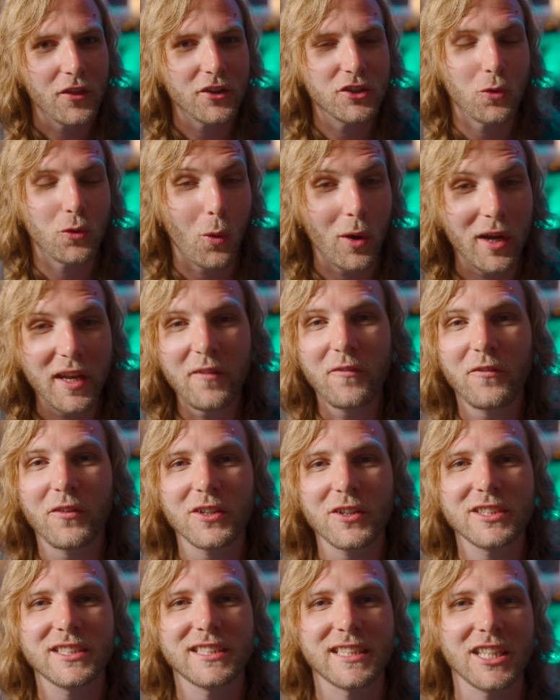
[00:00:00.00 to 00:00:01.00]
the
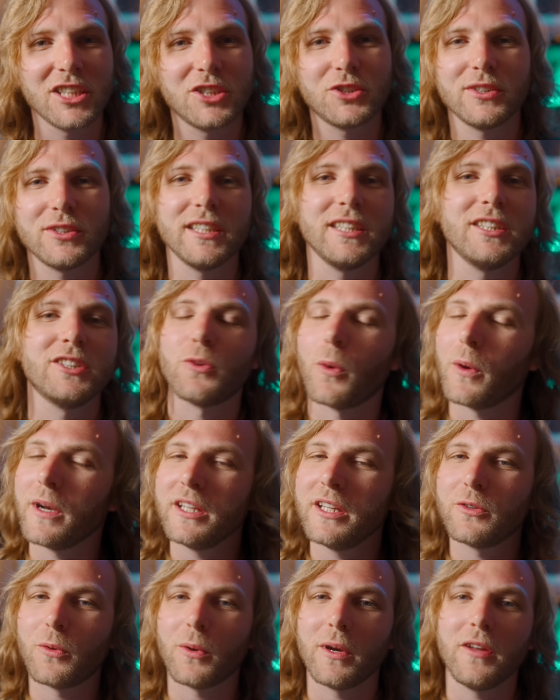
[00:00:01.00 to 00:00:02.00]
21st century,
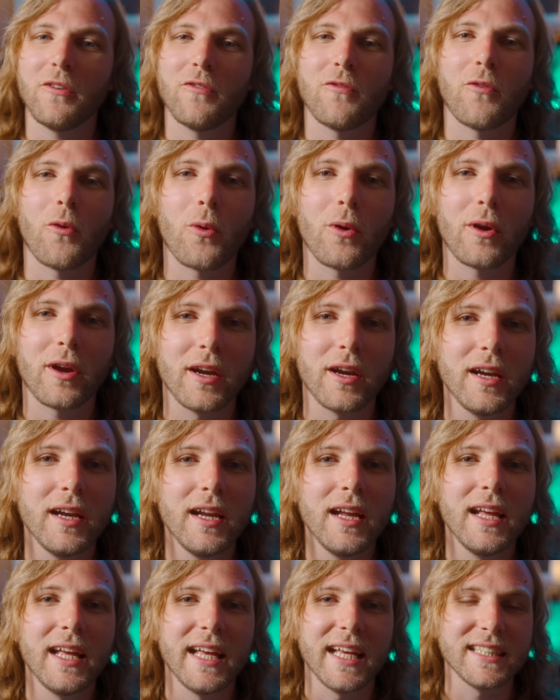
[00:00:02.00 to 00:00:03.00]
2024
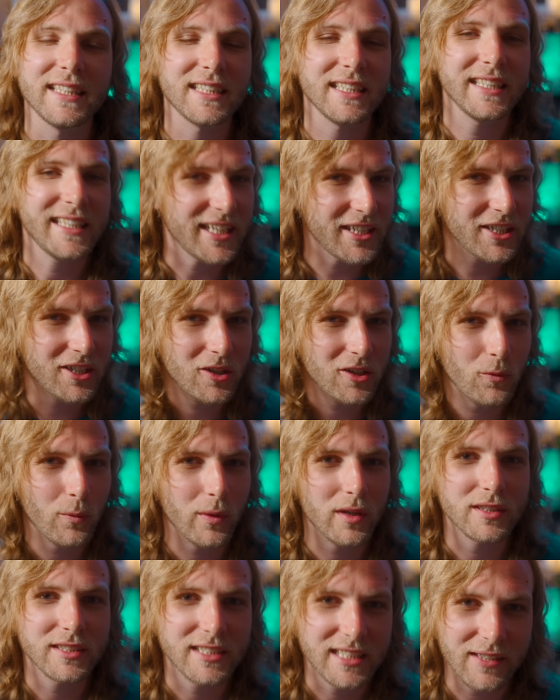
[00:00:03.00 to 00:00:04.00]
is a year
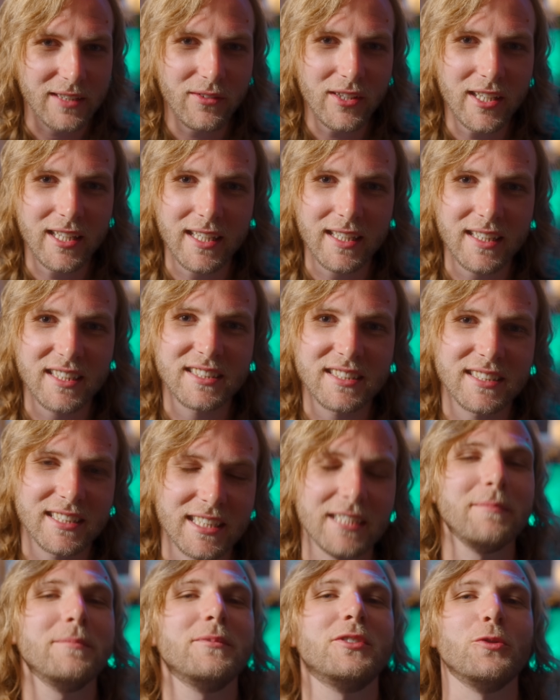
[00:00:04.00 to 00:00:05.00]
where DVDs
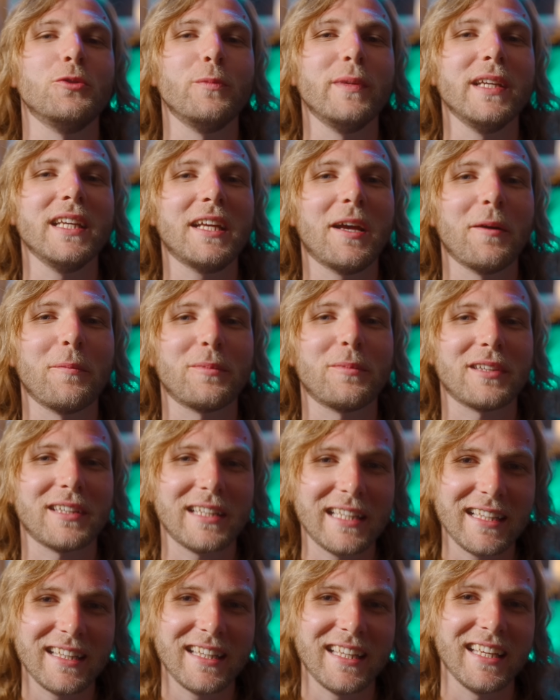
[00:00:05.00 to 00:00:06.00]
seem to be
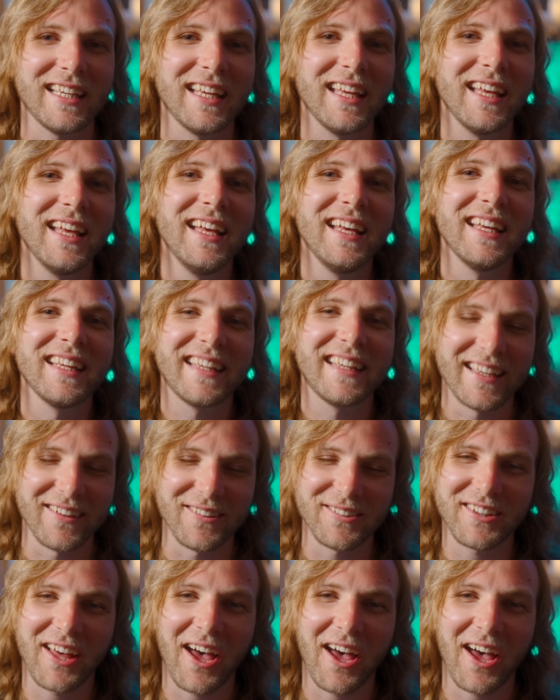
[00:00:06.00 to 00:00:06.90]
completely killed